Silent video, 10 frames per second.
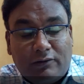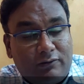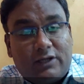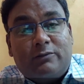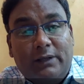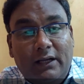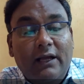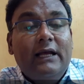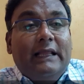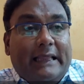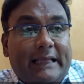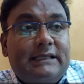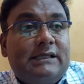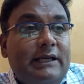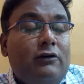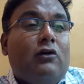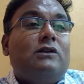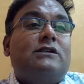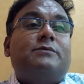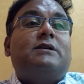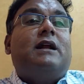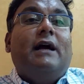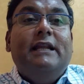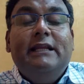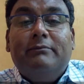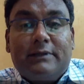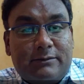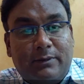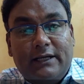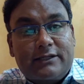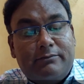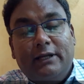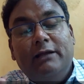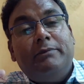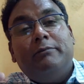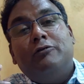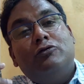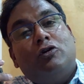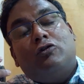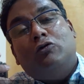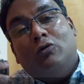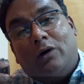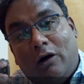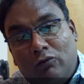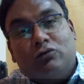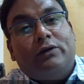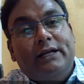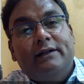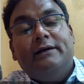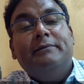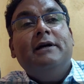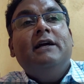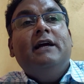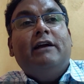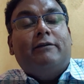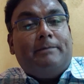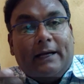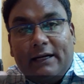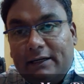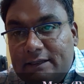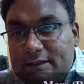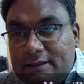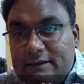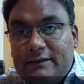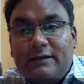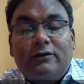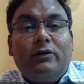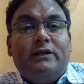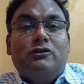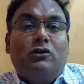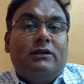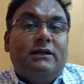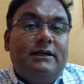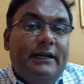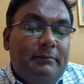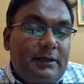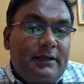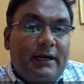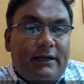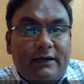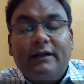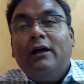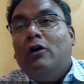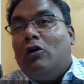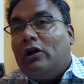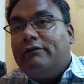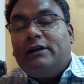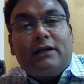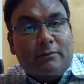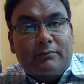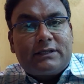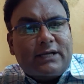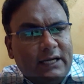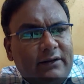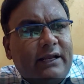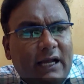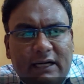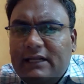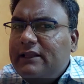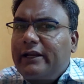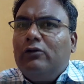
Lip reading: Trust me, these three concepts are highly misplaced. Many people do not know how to read them. If a planet is exalted, debilitated, or even combust, in reality they